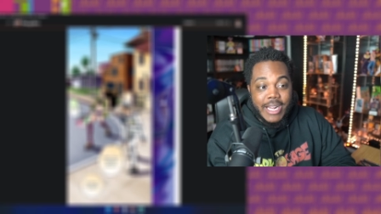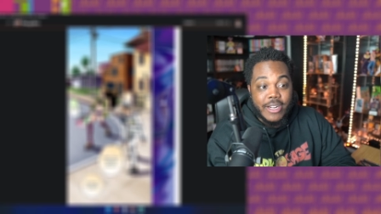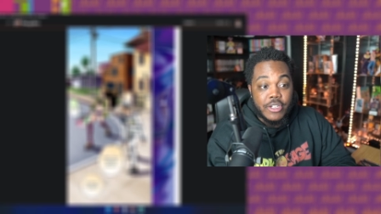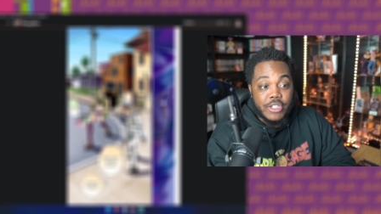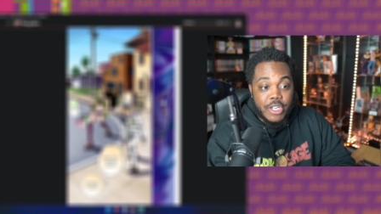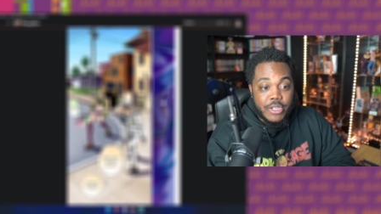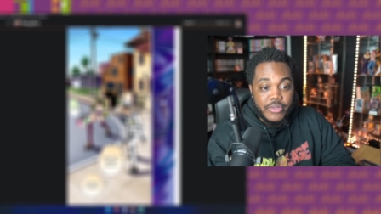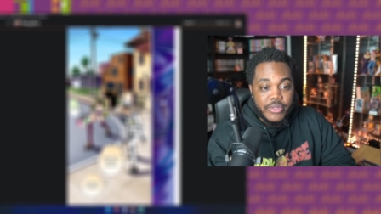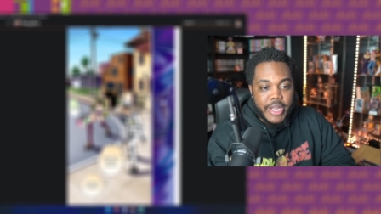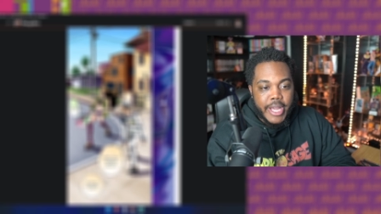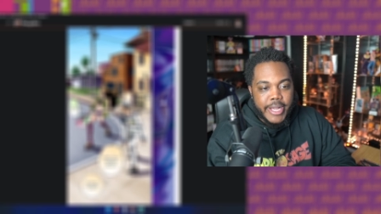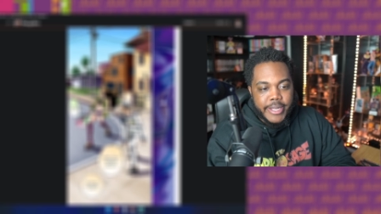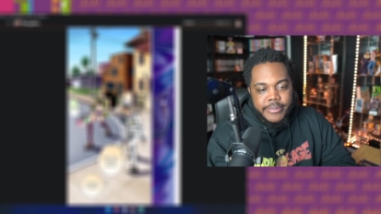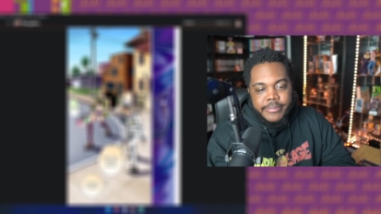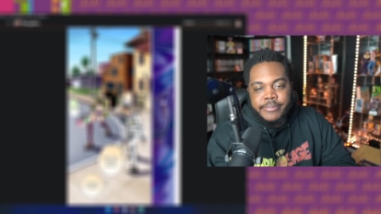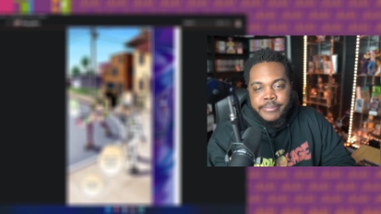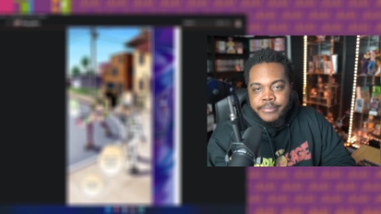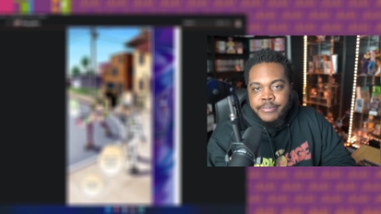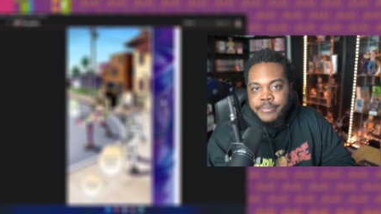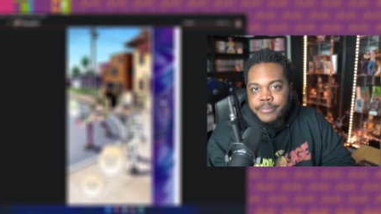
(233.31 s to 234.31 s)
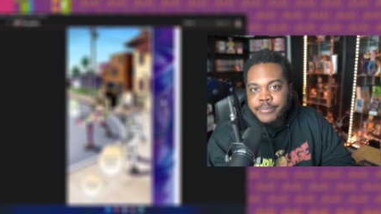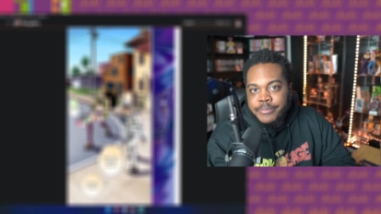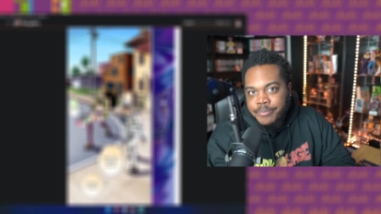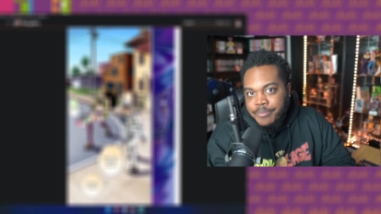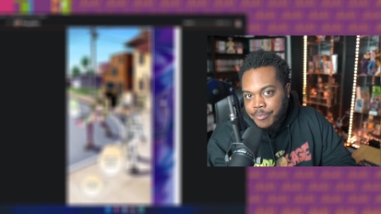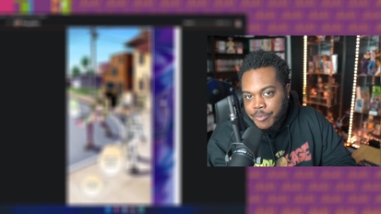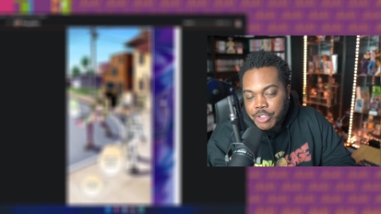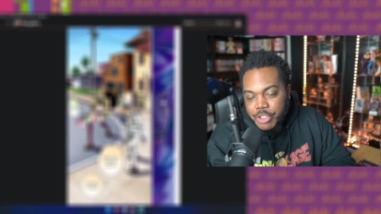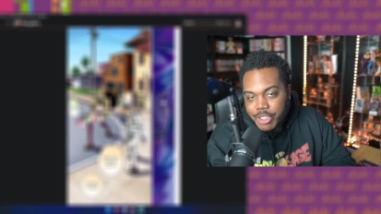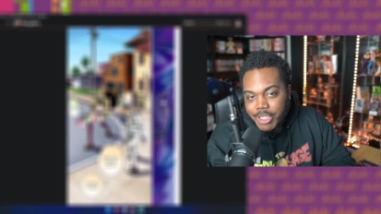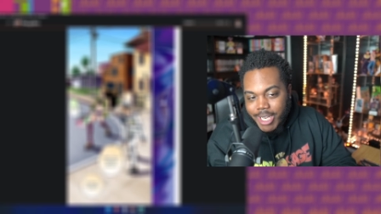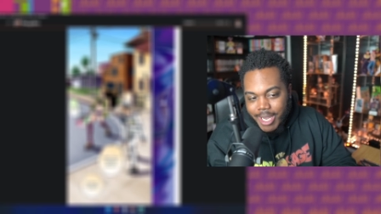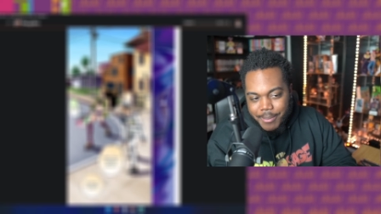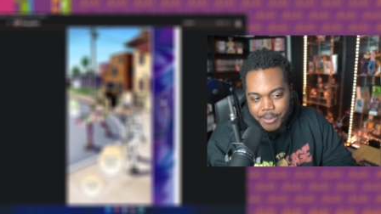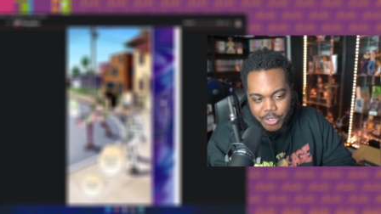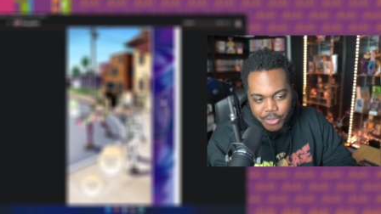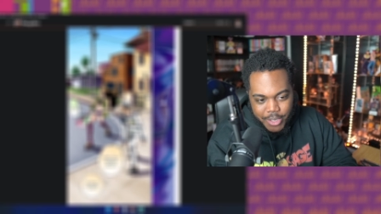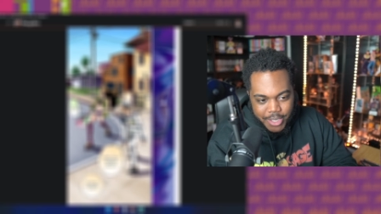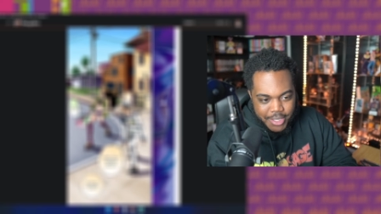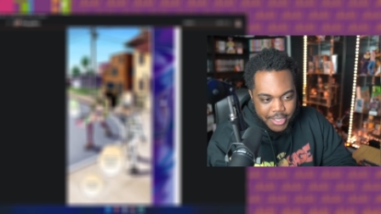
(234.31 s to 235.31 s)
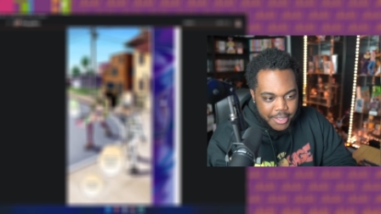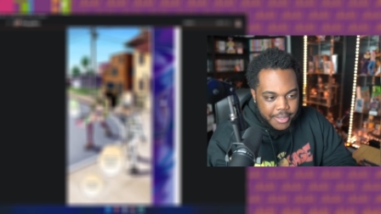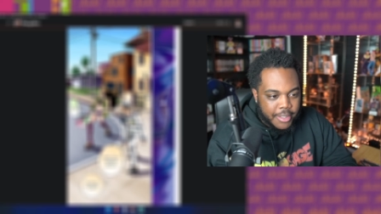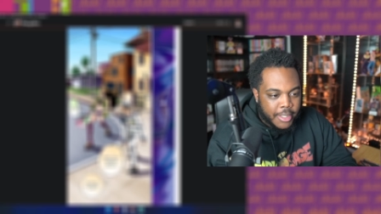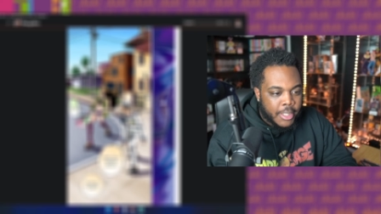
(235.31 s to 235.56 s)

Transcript: of Josuke, she can't be trusted.